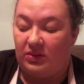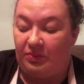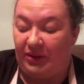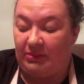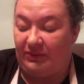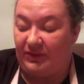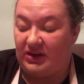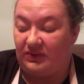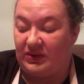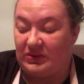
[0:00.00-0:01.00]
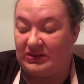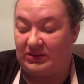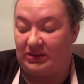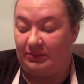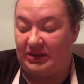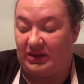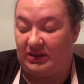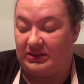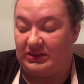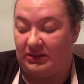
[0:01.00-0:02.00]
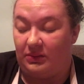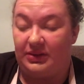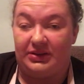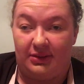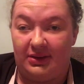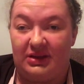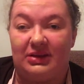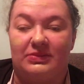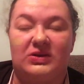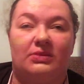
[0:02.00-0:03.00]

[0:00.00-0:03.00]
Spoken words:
but I'm afraid of using them because I don't want to dirty them so